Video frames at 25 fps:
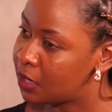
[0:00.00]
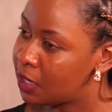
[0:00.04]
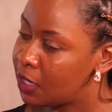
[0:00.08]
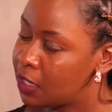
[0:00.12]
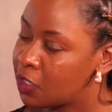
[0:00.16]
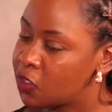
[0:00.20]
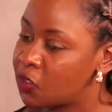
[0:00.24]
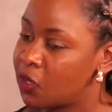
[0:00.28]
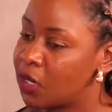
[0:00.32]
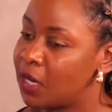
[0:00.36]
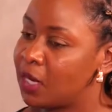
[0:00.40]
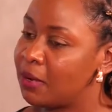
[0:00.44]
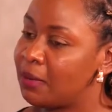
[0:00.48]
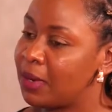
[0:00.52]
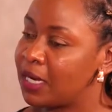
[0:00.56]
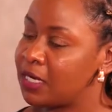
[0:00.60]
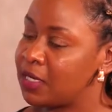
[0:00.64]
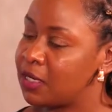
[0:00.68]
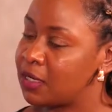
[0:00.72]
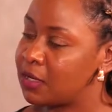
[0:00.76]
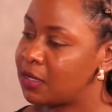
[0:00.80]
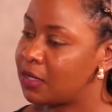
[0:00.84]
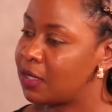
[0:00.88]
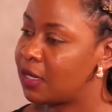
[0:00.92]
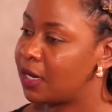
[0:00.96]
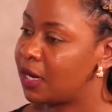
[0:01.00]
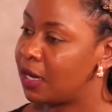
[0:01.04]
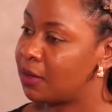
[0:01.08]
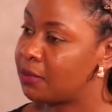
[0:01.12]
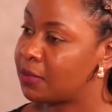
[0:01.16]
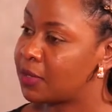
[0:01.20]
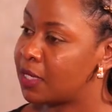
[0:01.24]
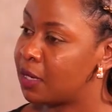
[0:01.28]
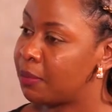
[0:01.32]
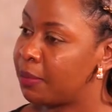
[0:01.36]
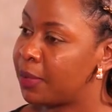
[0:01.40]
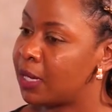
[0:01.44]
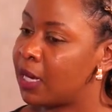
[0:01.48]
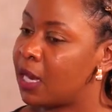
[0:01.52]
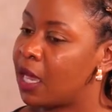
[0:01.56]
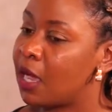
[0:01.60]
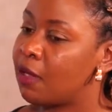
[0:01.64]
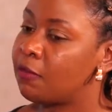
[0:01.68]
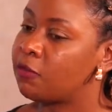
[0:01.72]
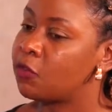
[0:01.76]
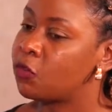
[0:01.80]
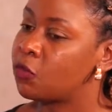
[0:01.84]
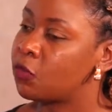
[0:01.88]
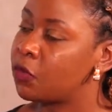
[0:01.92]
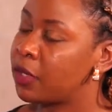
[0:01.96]
So an emergency comes up and I
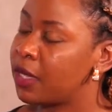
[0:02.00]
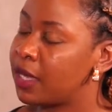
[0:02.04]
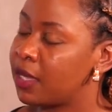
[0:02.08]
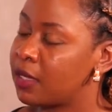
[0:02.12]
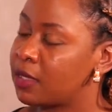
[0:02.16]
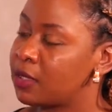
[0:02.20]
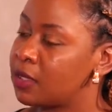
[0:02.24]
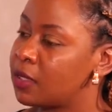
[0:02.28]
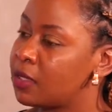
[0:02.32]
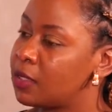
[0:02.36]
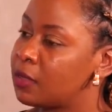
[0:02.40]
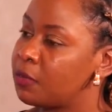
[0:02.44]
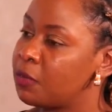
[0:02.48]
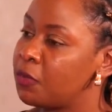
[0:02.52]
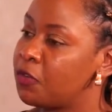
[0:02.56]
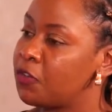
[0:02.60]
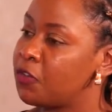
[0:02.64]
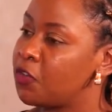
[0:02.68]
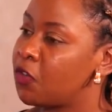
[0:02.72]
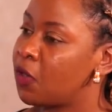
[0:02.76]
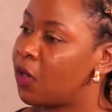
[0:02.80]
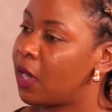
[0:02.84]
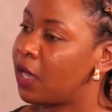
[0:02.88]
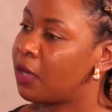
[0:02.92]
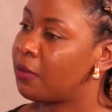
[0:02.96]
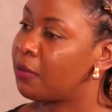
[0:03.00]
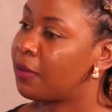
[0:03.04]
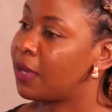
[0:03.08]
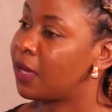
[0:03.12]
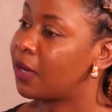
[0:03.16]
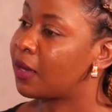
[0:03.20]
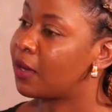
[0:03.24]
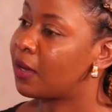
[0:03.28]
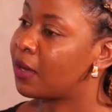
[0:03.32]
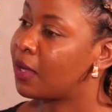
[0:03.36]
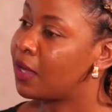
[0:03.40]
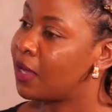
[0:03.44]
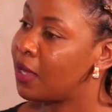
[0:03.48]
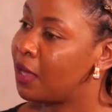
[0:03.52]
have to exit before I make